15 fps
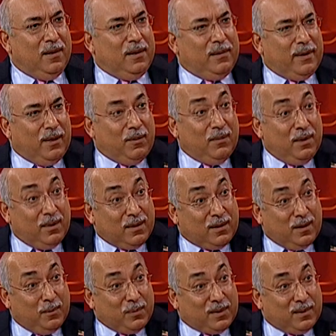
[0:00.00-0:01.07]
Now,
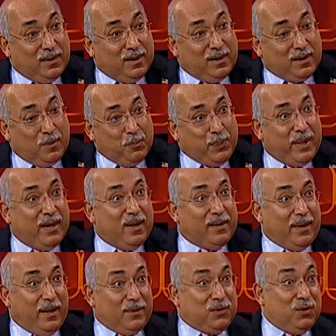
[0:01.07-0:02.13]
compare
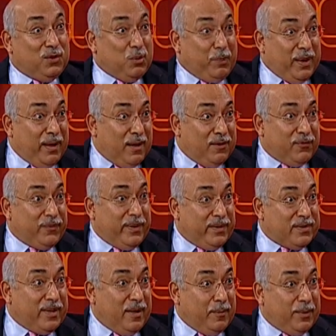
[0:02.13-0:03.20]
that to Japan, for
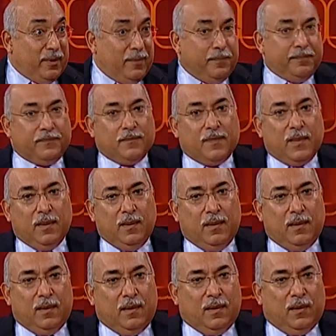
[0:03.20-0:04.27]
example,
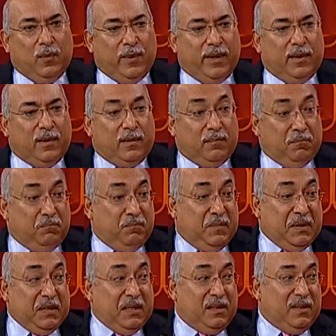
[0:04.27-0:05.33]
where
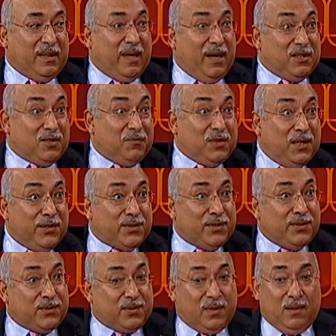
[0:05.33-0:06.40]
in the case of
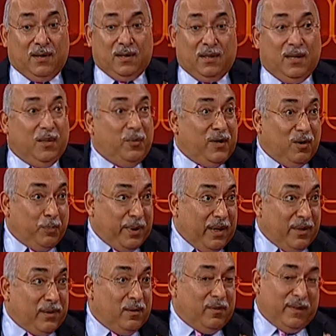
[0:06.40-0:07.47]
teachers, here we don't
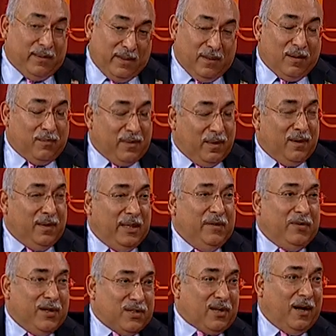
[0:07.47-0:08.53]
pay
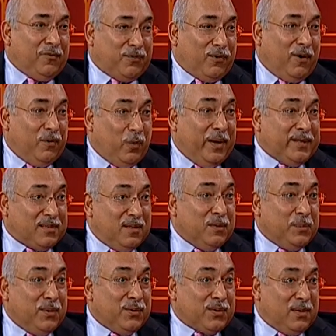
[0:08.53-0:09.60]
leaving aside fraud, waste, and
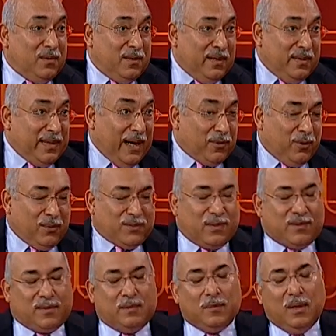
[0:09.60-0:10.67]
abuse in that whole
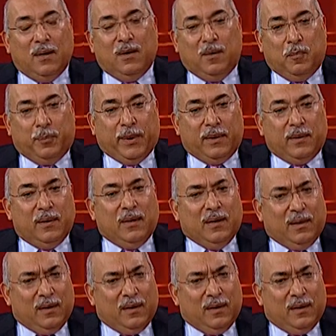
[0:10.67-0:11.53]
system, but